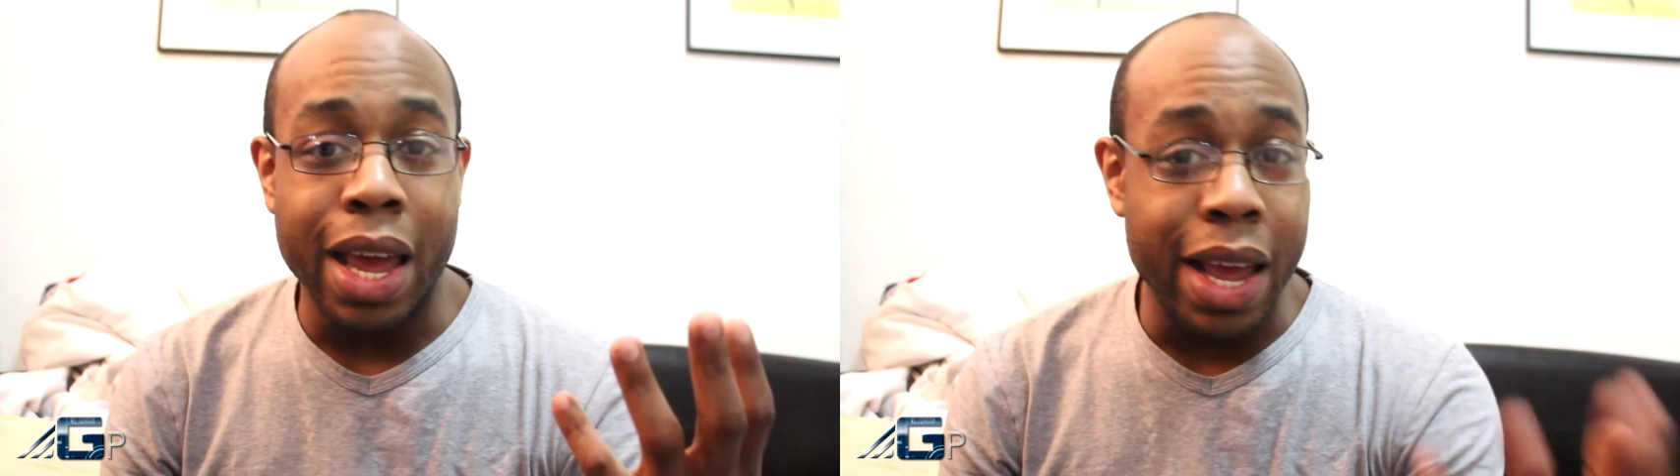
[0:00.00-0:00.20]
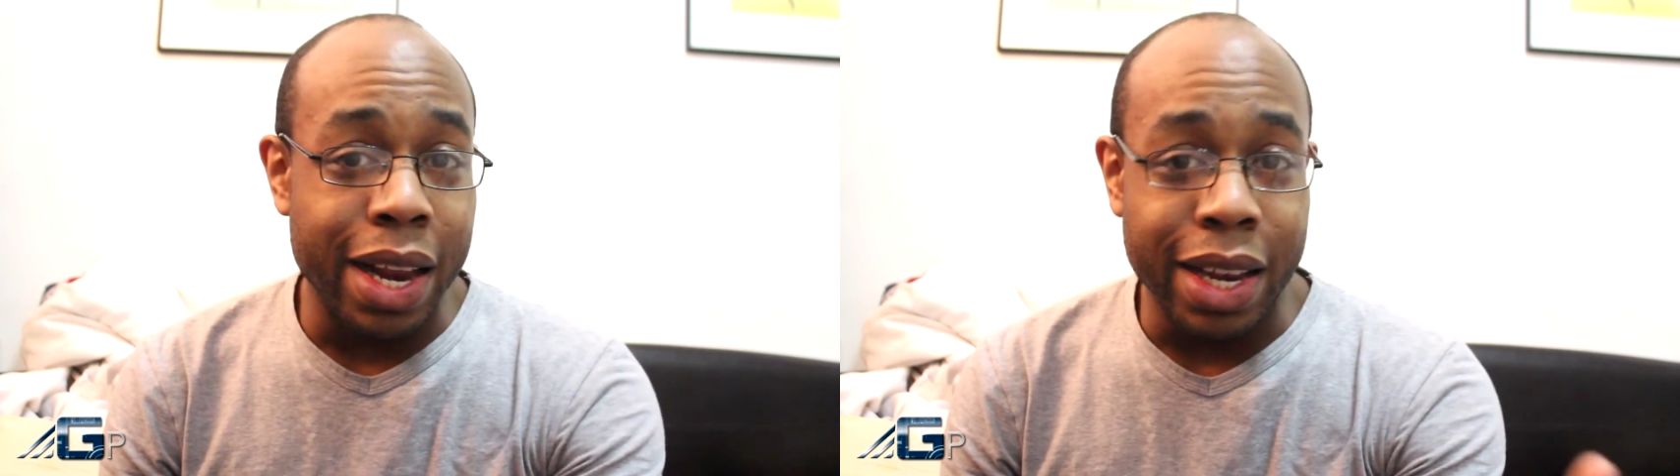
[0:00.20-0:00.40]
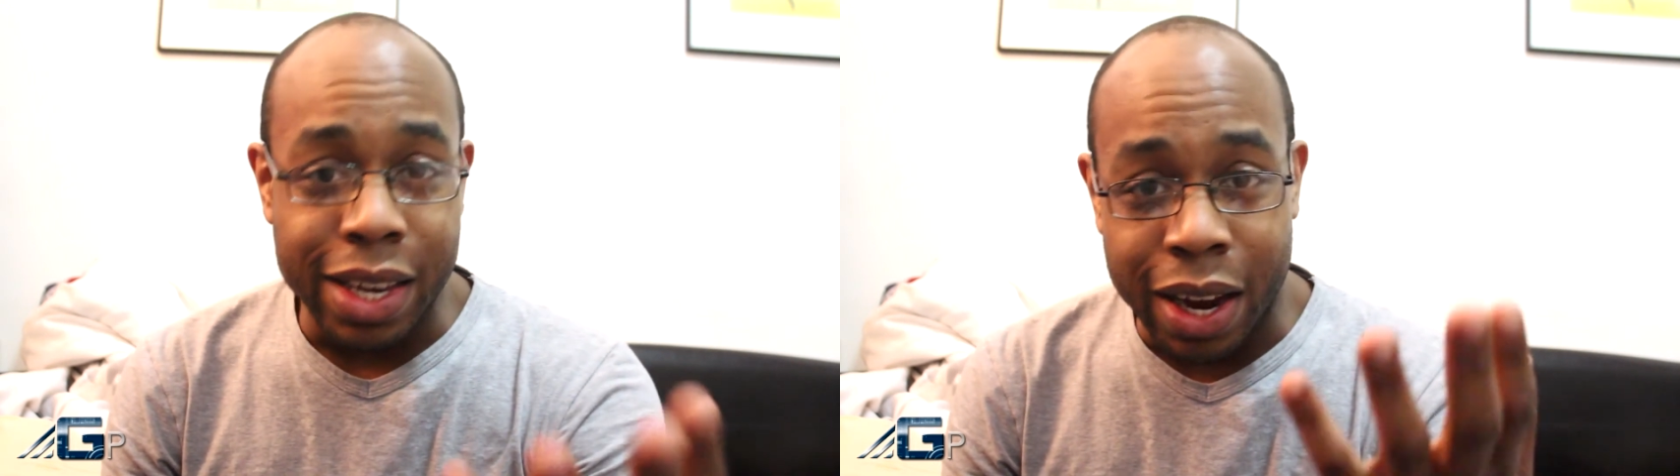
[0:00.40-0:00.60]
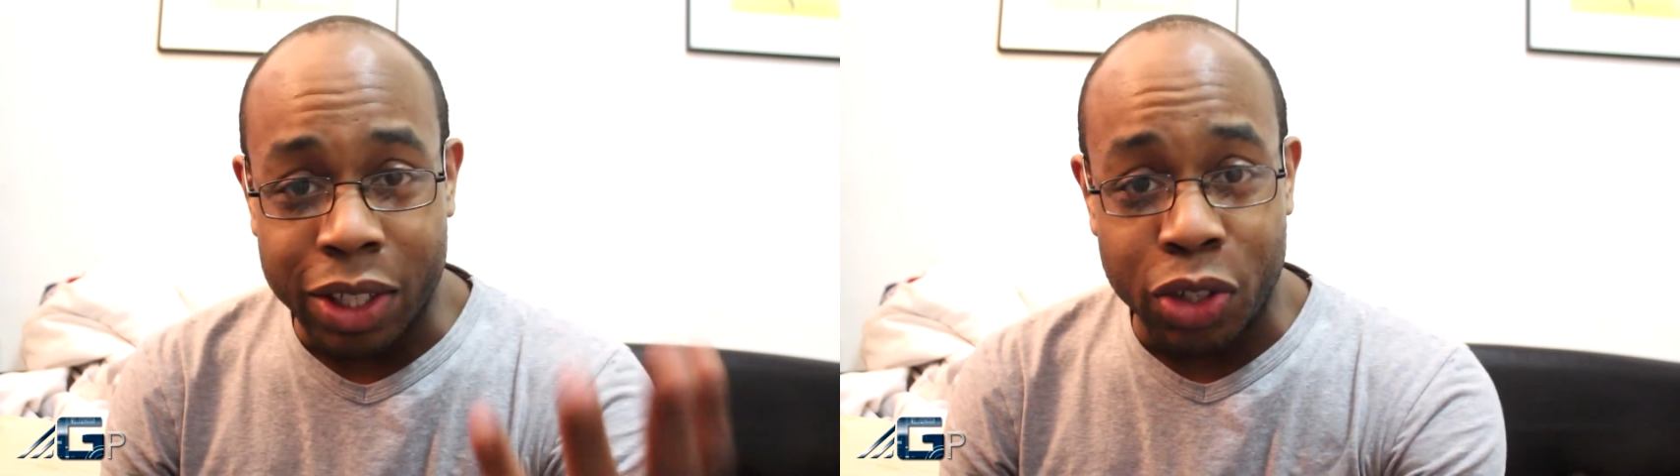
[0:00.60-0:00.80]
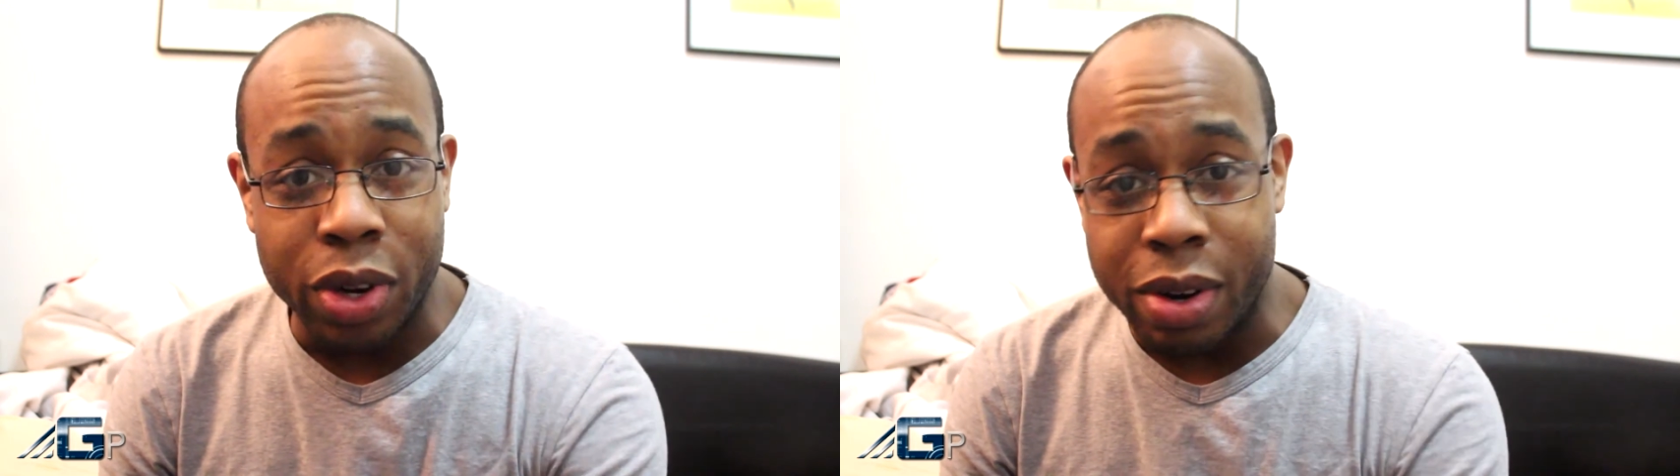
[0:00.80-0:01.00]
and
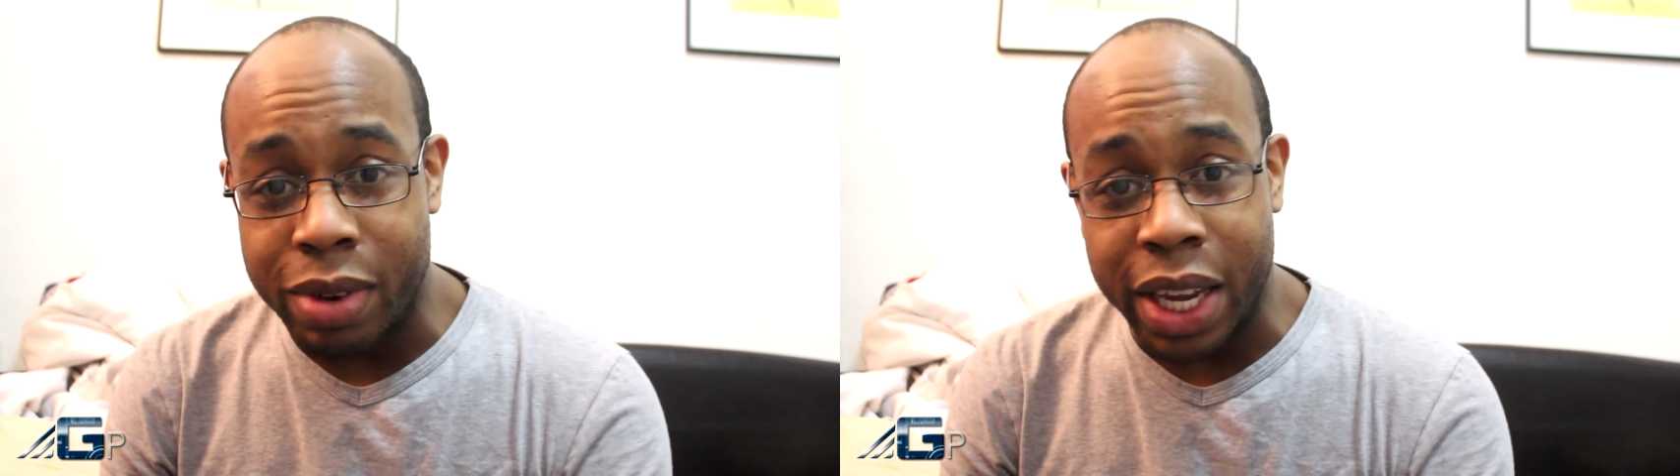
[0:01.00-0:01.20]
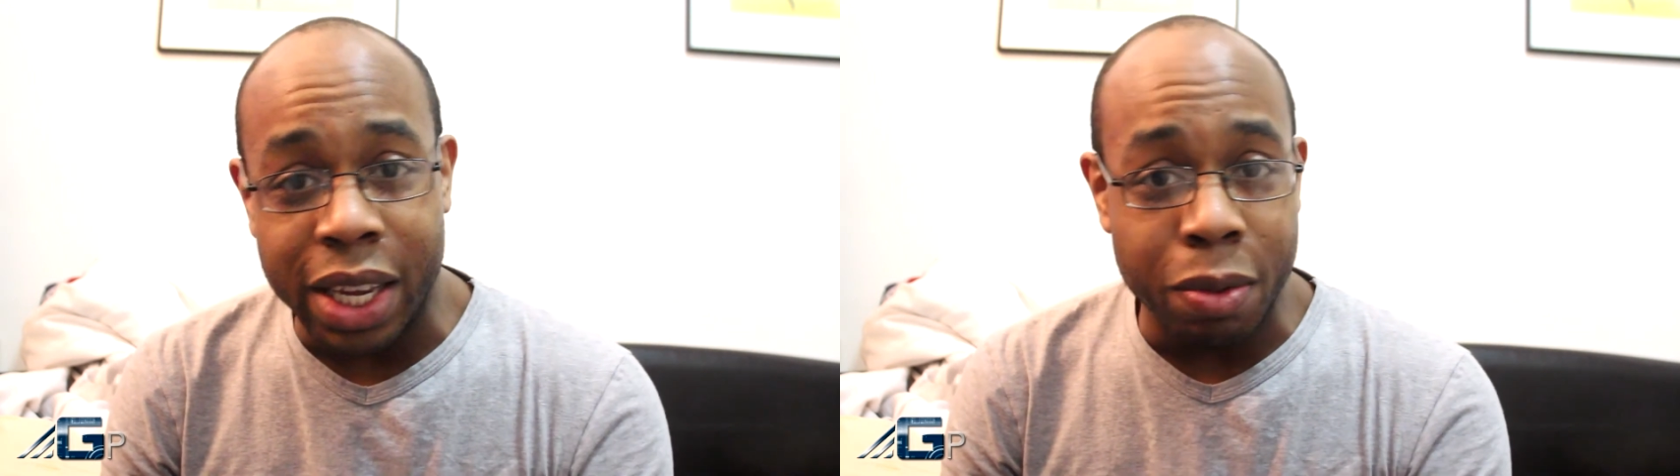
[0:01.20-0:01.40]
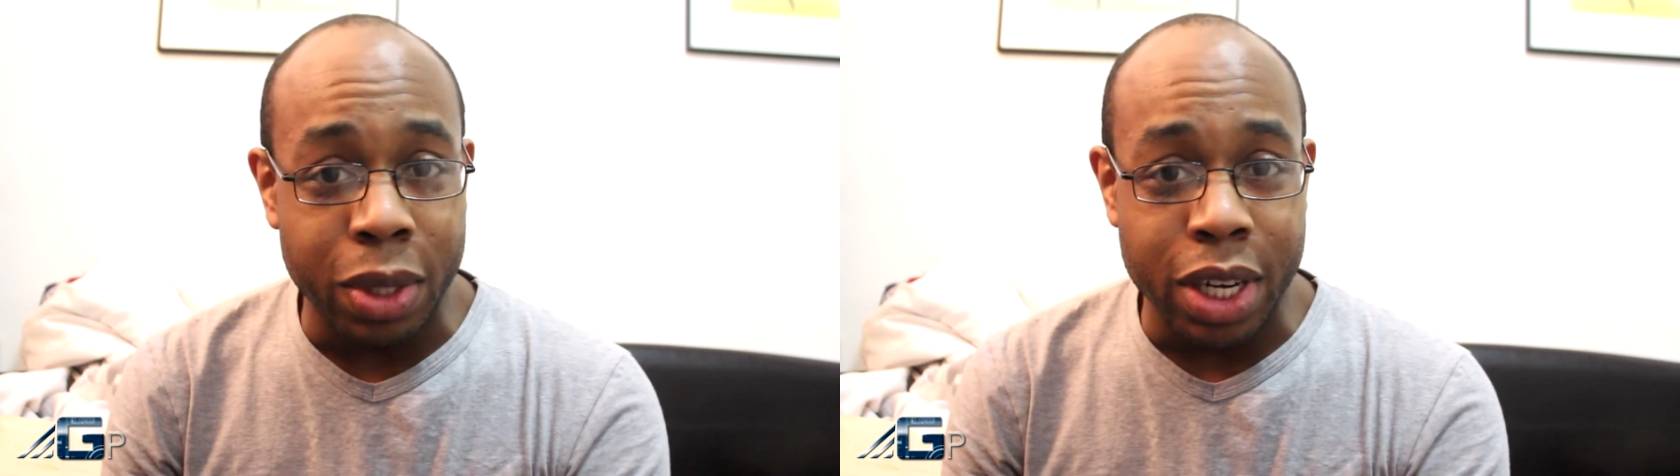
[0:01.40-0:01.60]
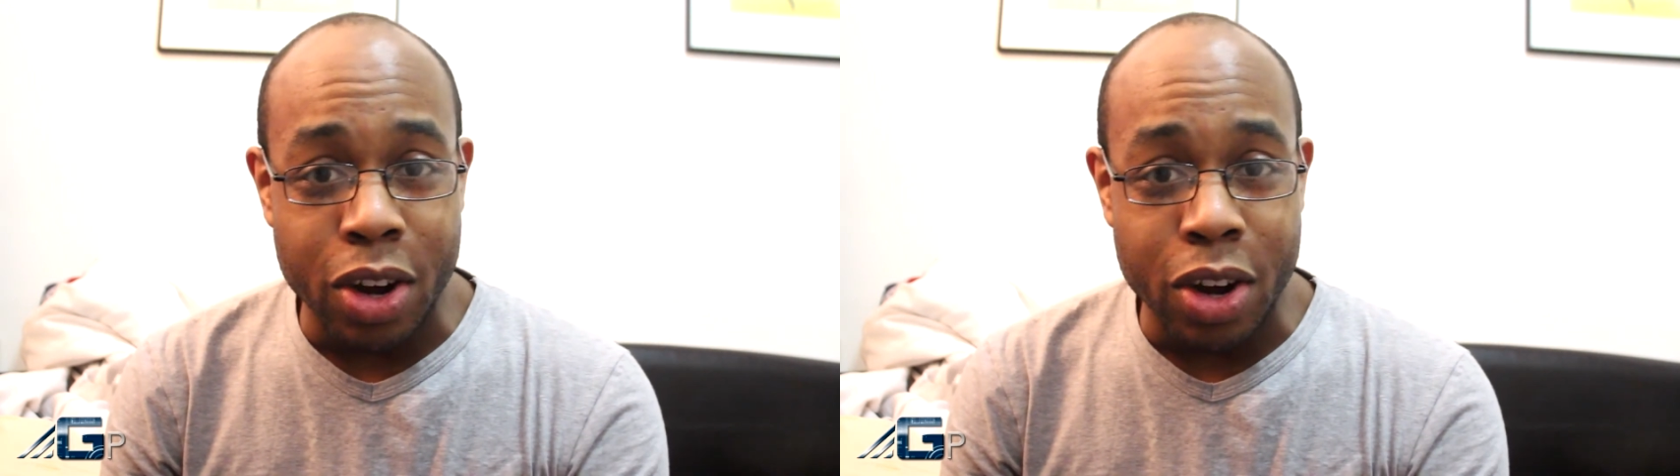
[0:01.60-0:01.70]
y'all treat him like he was